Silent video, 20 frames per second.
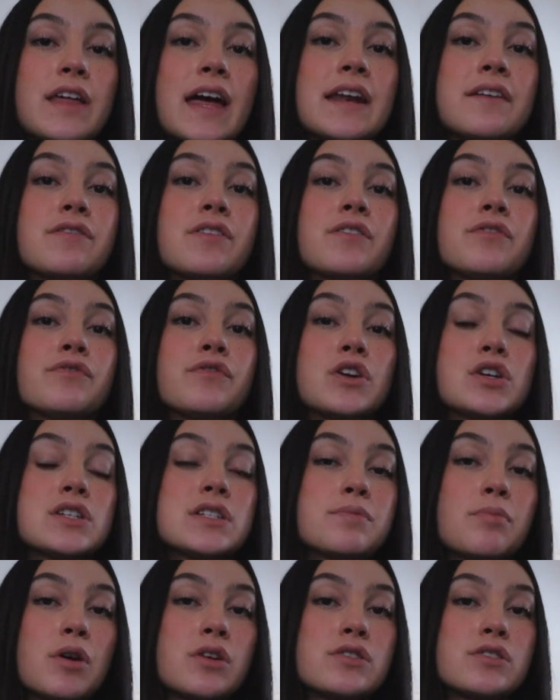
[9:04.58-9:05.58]
that if the
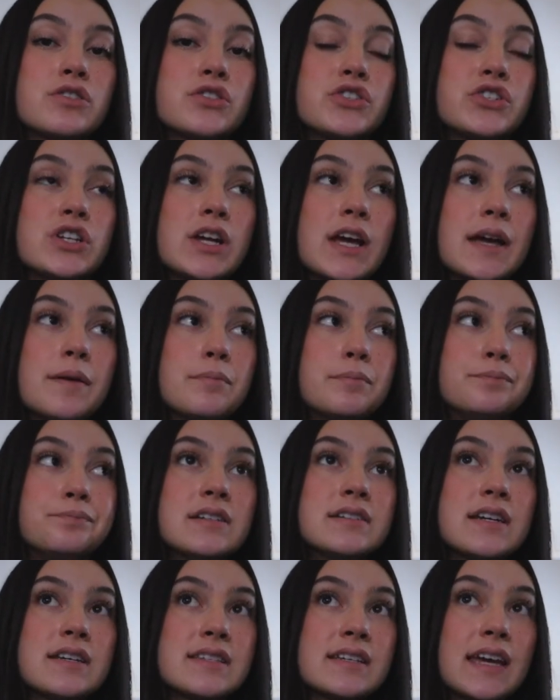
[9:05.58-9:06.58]
first sponsorship
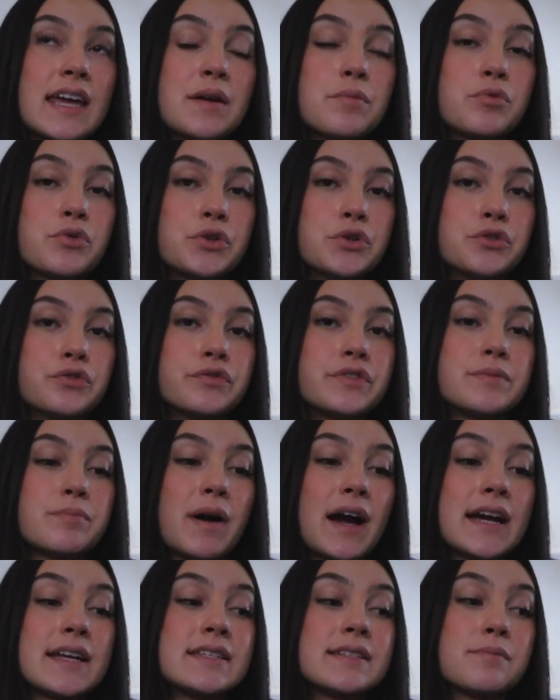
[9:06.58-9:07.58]
doesn't get approved
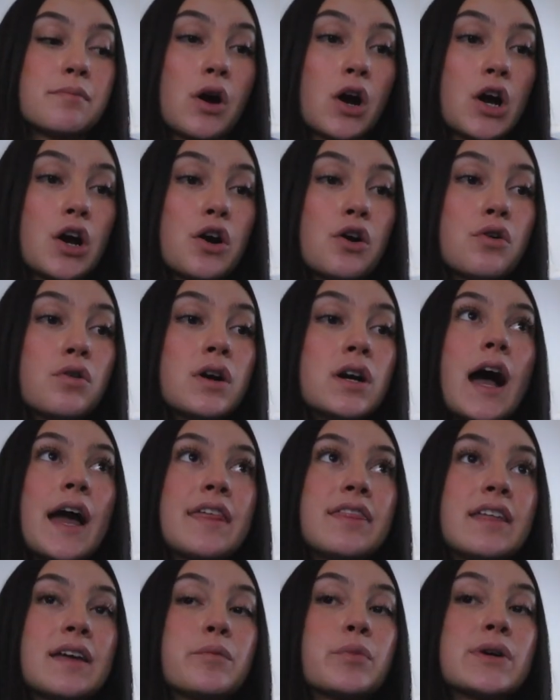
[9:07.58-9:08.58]
by tomorrow, I
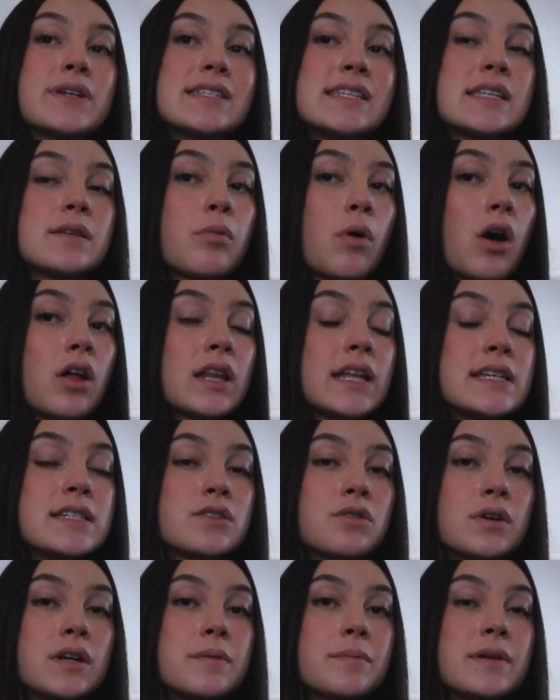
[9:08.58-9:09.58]
think Princess Polly is
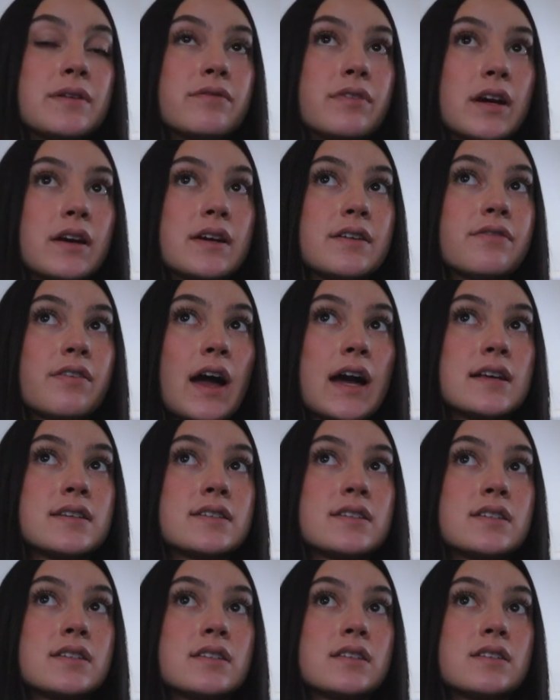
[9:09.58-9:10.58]
going to be very
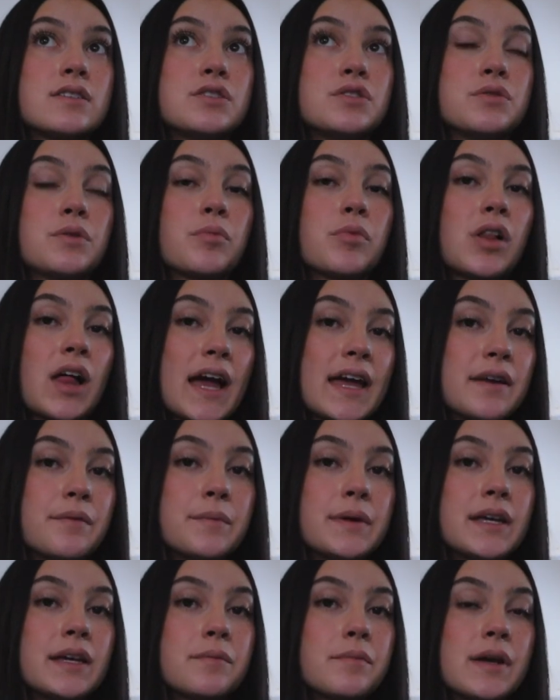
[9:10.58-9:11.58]
fast to reply to
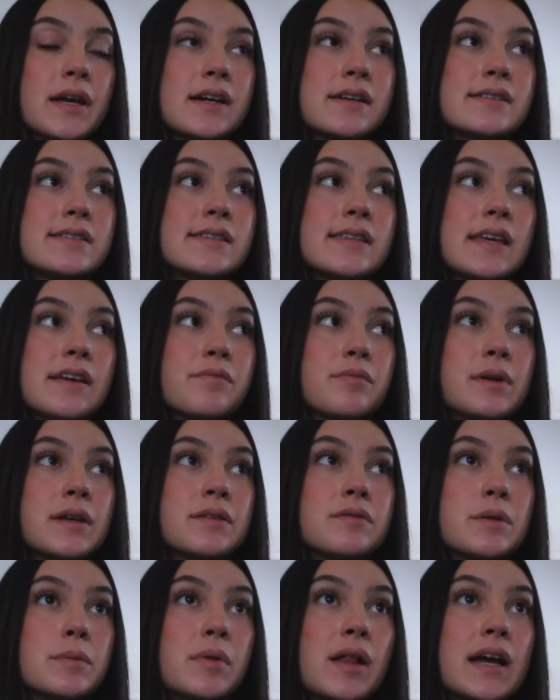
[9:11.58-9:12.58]
me because they've
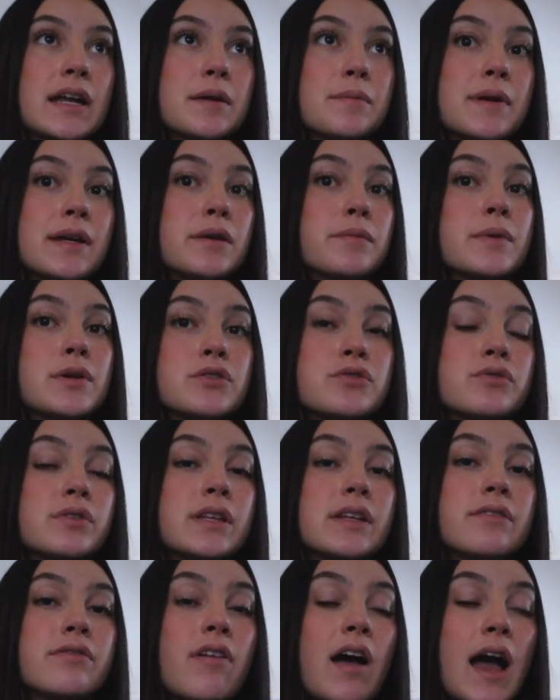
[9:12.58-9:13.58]
been replying to my emails
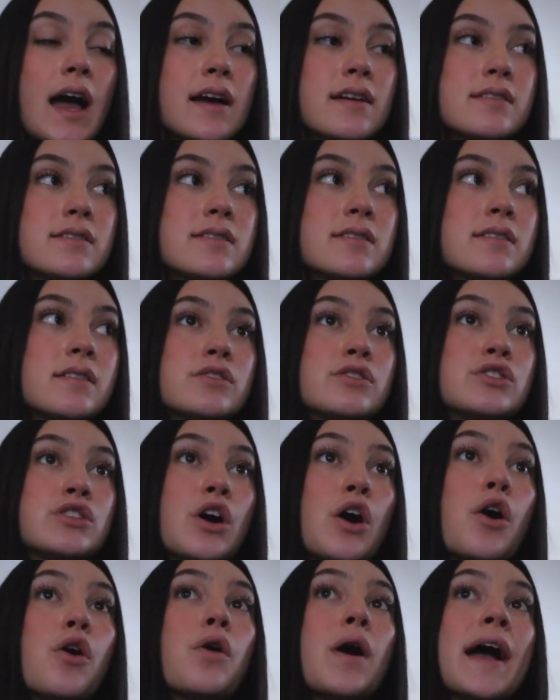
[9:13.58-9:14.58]
really fast.
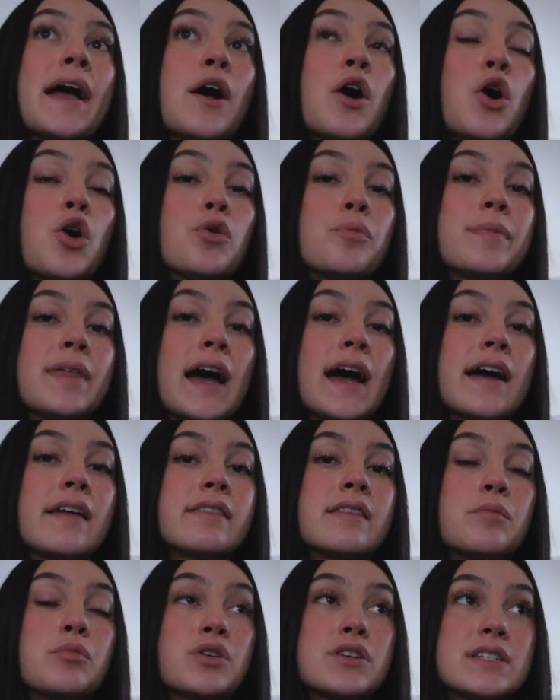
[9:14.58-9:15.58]
So I hope
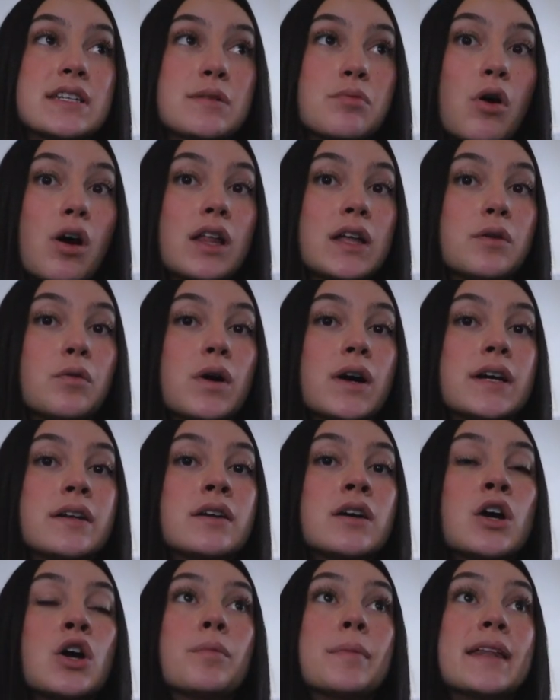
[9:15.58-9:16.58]
that the Princess Polly
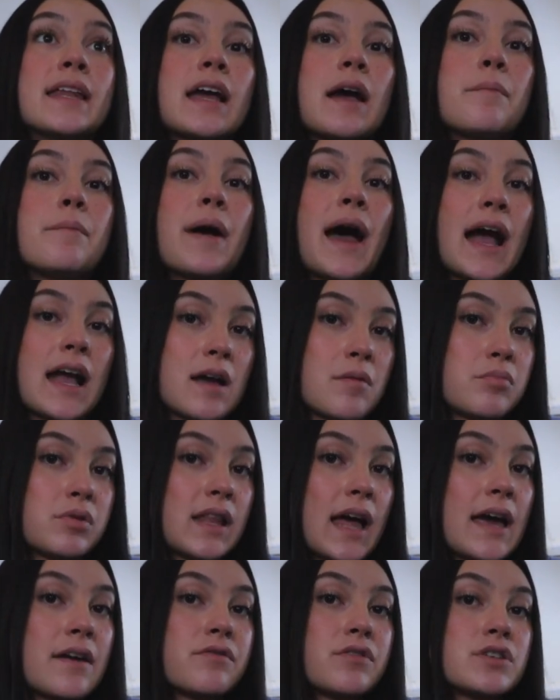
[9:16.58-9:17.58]
one will be like a a backup
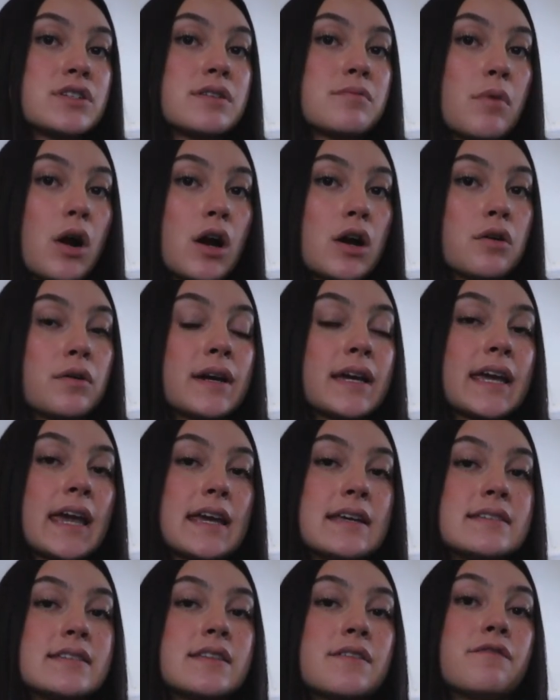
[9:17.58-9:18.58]
plan for tomorrow in
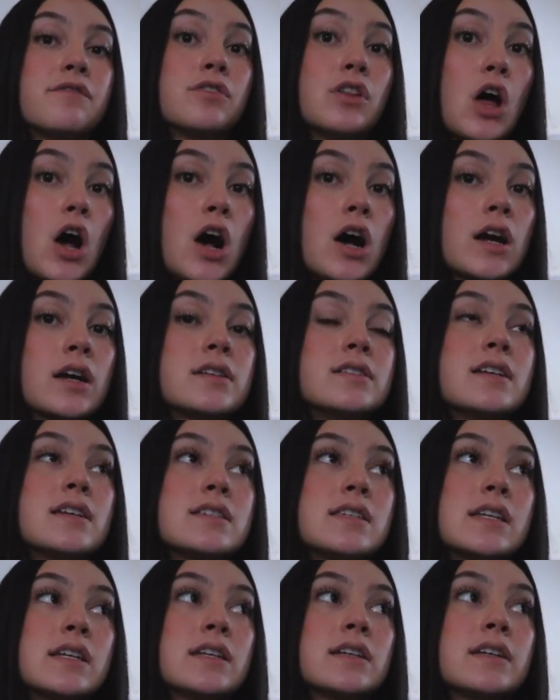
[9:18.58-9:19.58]
case the vlog
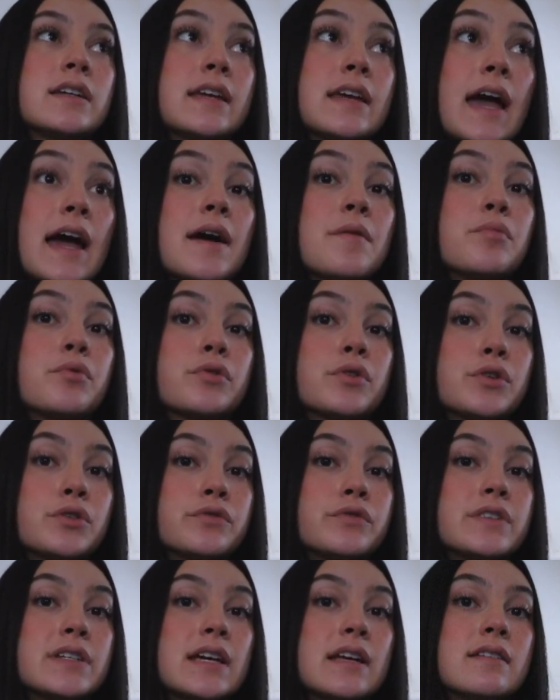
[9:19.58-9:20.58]
doesn't get
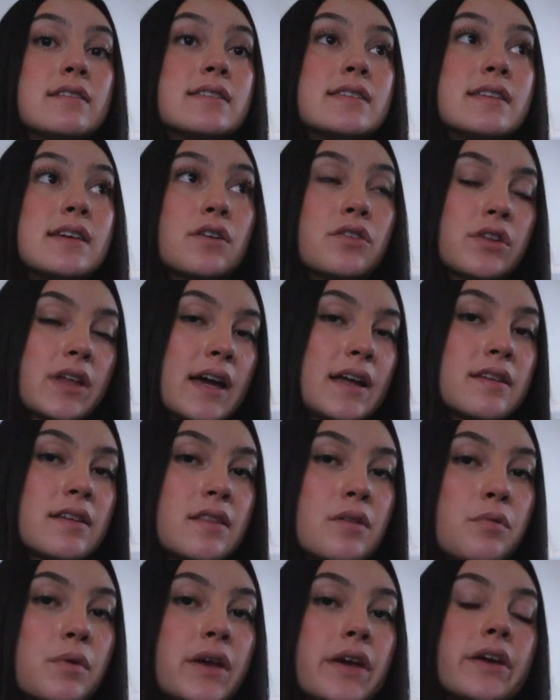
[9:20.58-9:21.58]
approved until the end
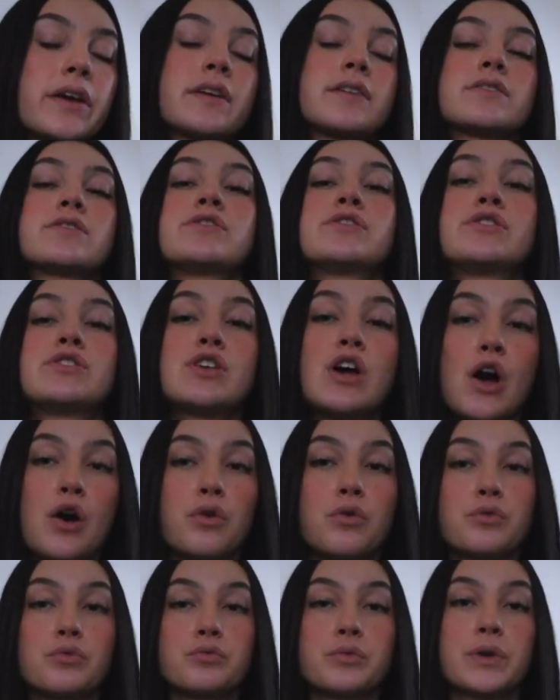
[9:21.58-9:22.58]
of the week.
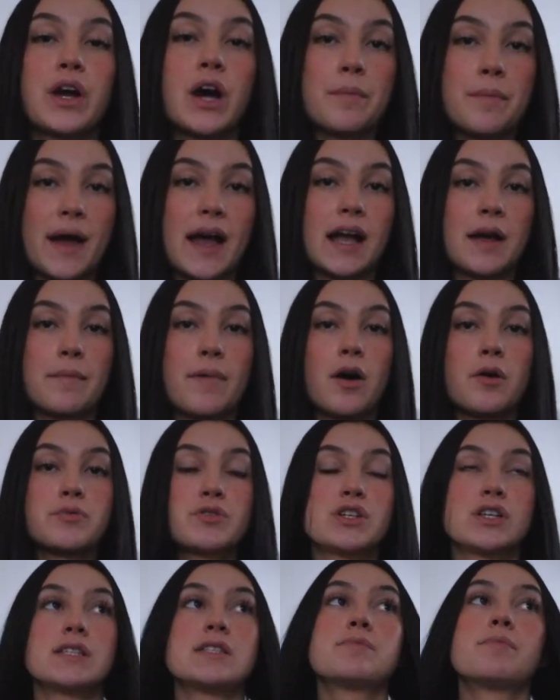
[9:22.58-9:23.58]
So we got backup
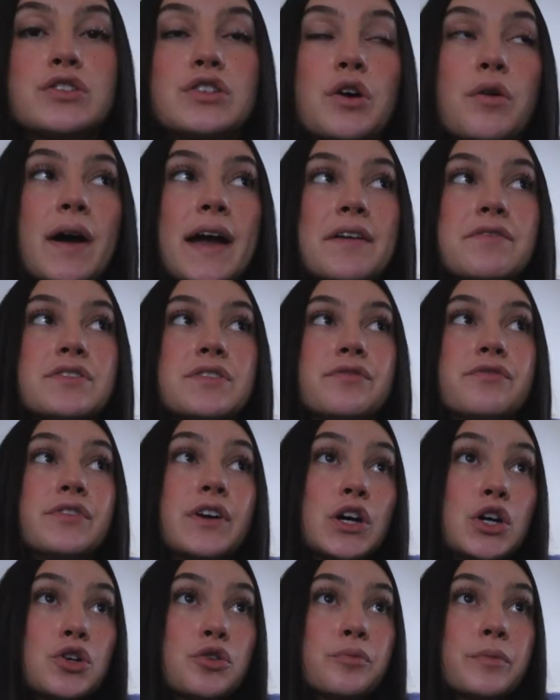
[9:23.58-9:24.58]
options. So I have to
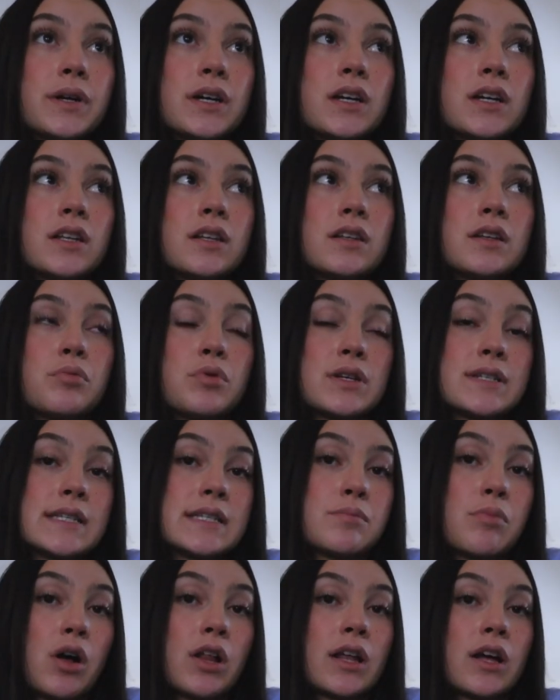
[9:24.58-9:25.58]
film the
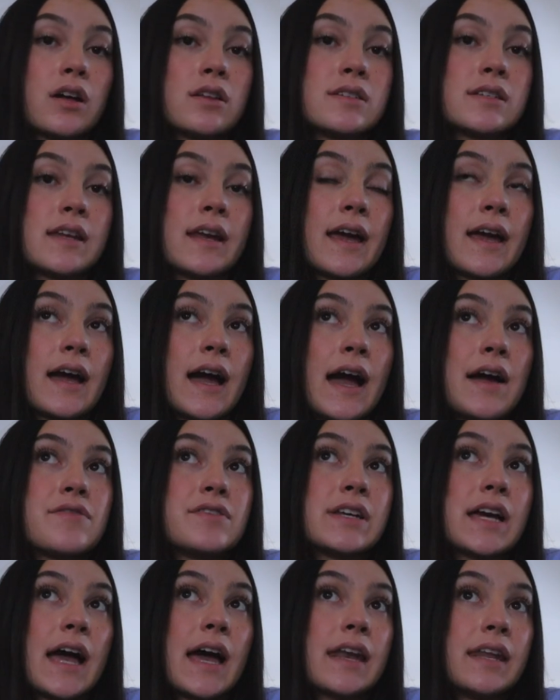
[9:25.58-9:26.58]
Princess Polly haul today. I have
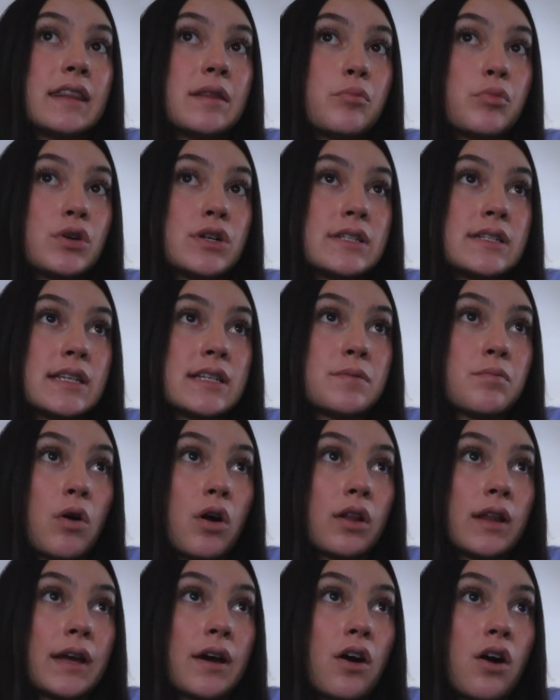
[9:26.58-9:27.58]
to edit the Princess
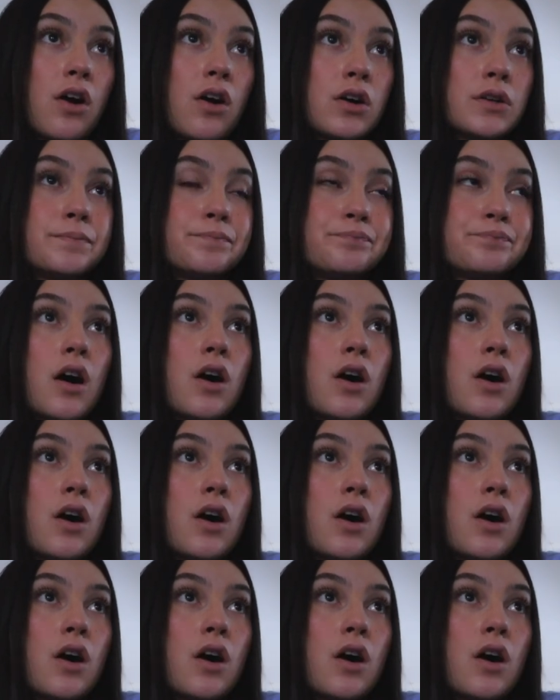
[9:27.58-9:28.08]
Polly haul.